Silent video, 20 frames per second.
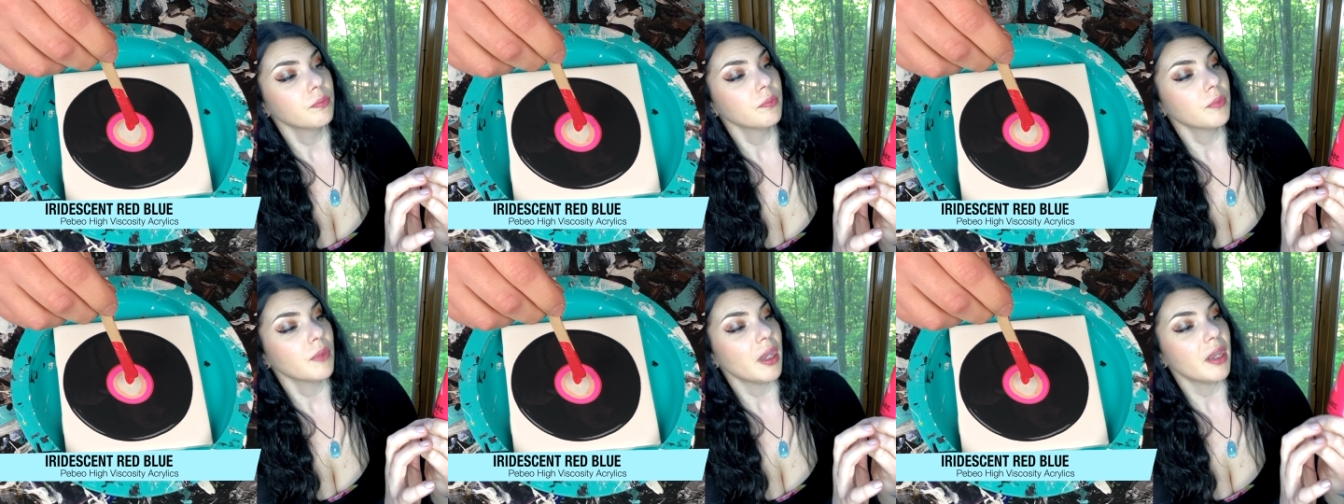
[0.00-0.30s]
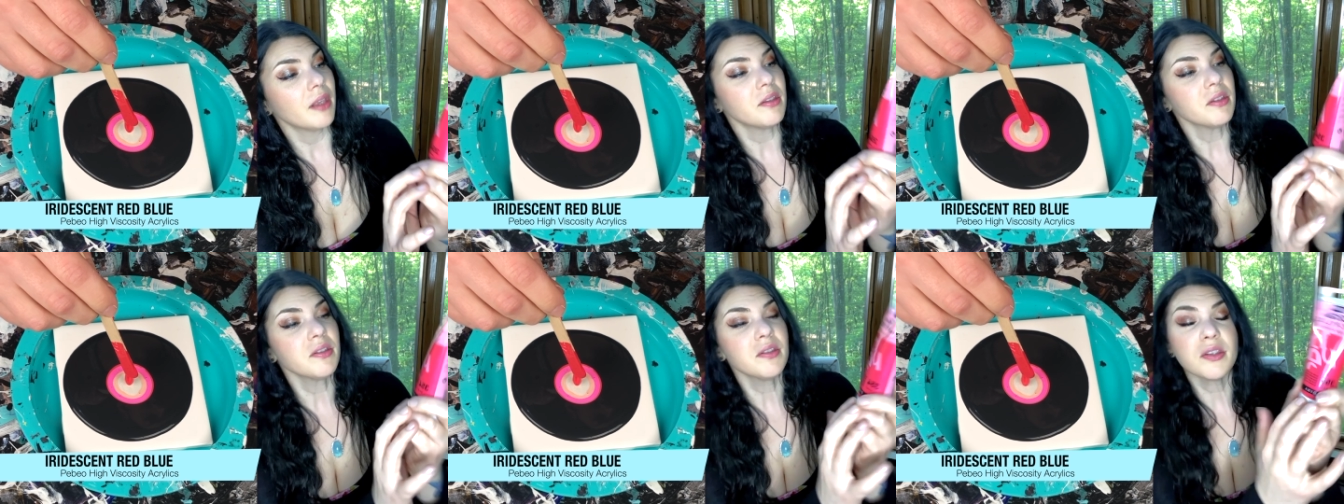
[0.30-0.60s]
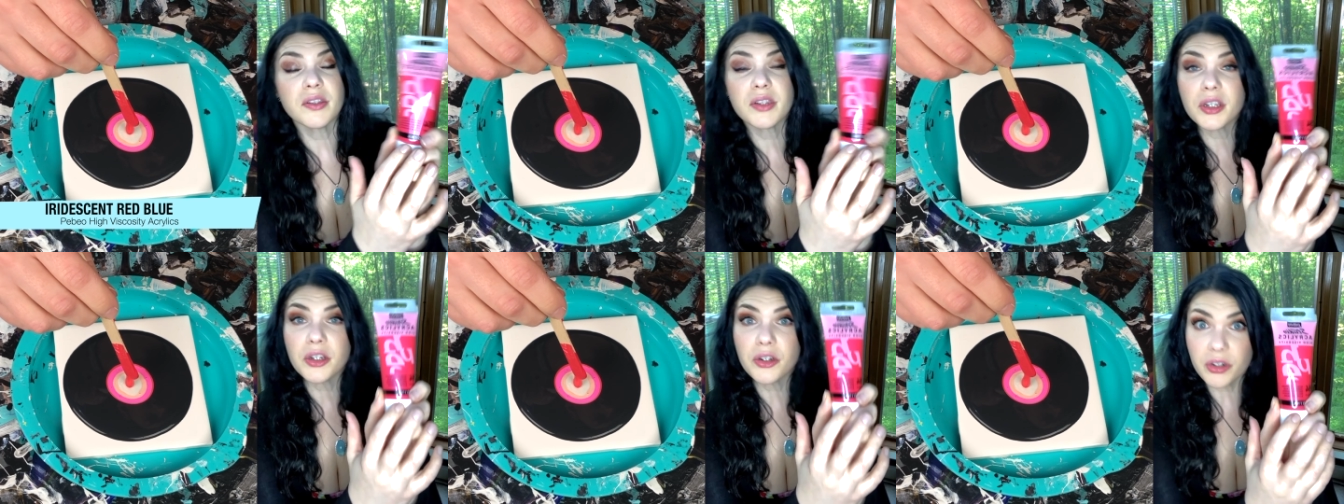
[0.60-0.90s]
and this
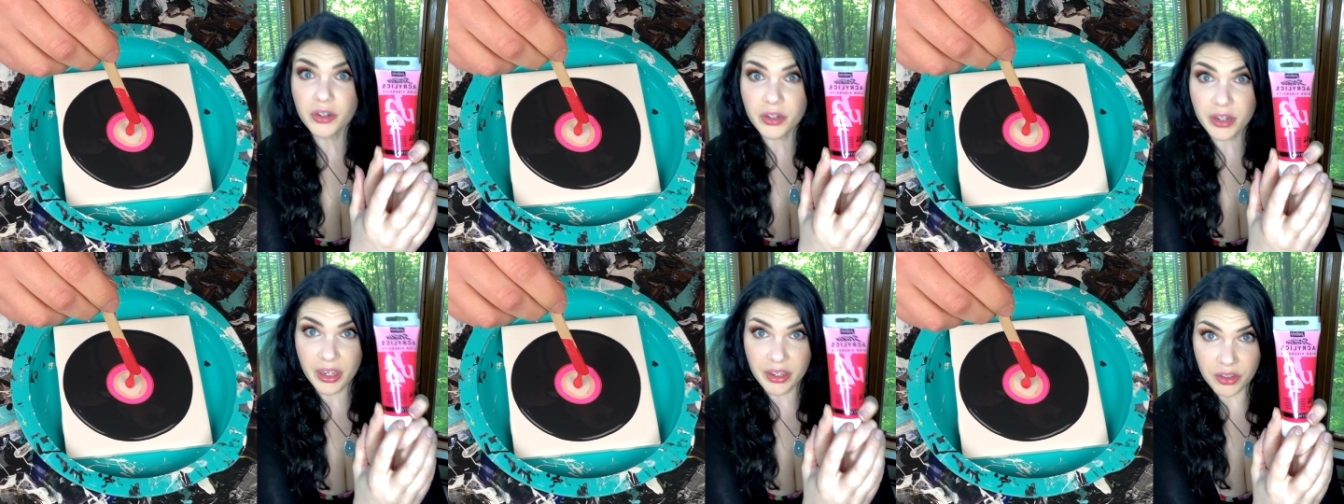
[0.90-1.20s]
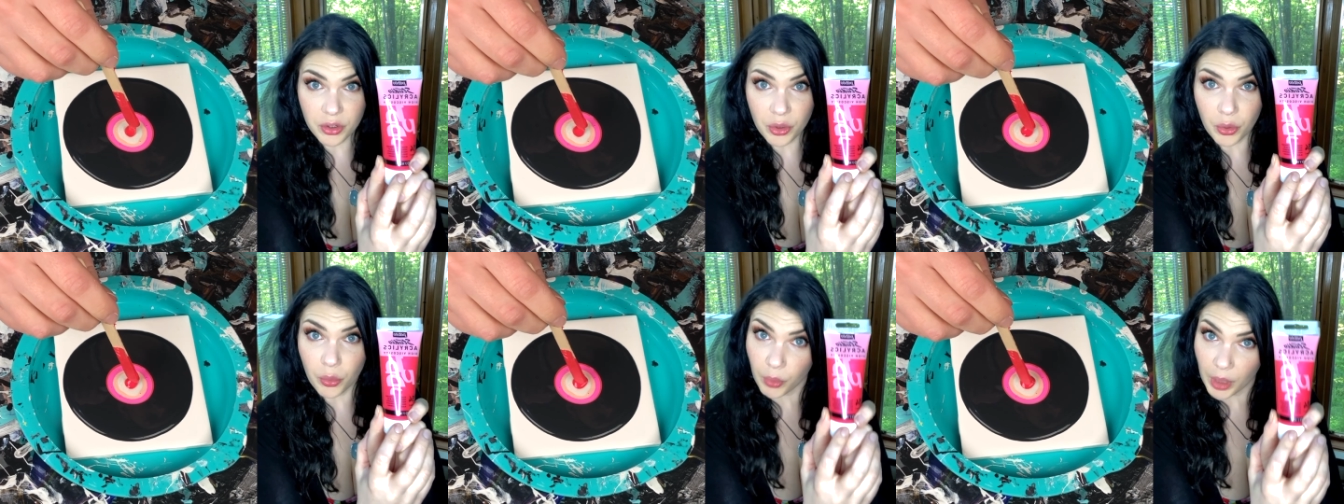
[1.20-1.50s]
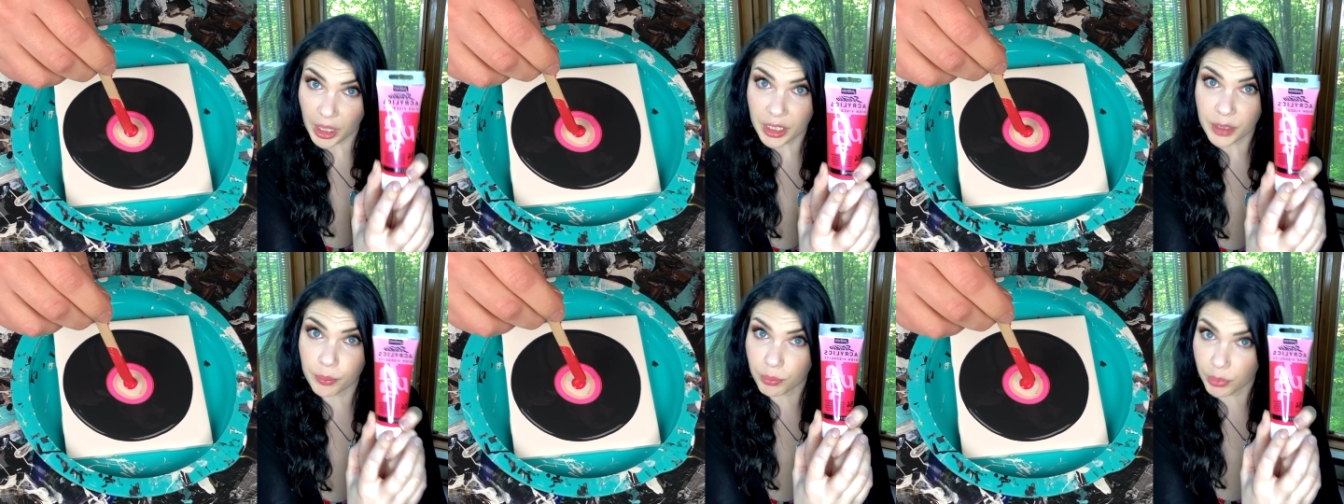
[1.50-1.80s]
is Iridescent
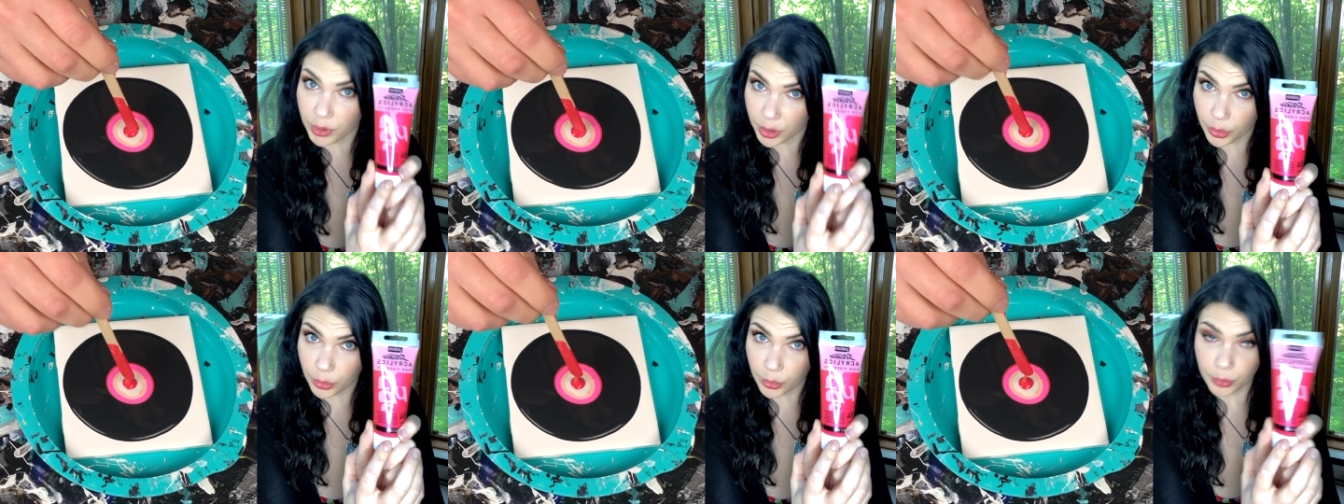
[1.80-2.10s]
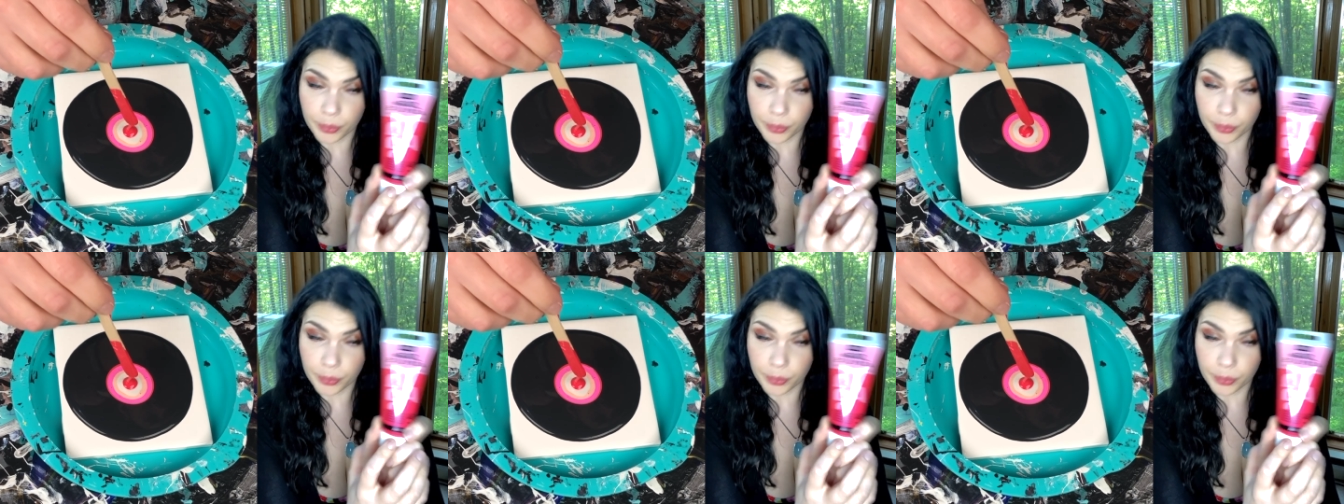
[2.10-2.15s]
Red Blue.